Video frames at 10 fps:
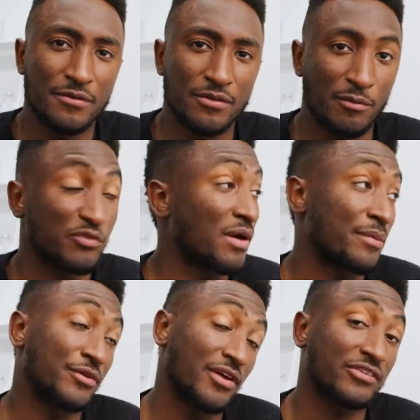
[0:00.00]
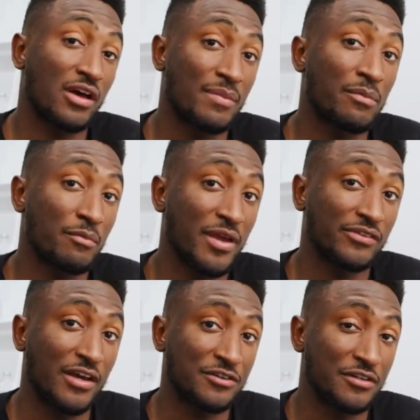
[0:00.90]
the most popular desktop Apple
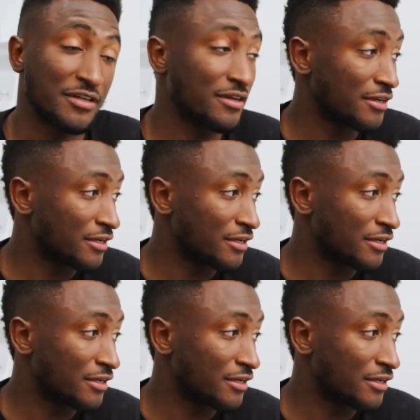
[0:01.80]
makes actually,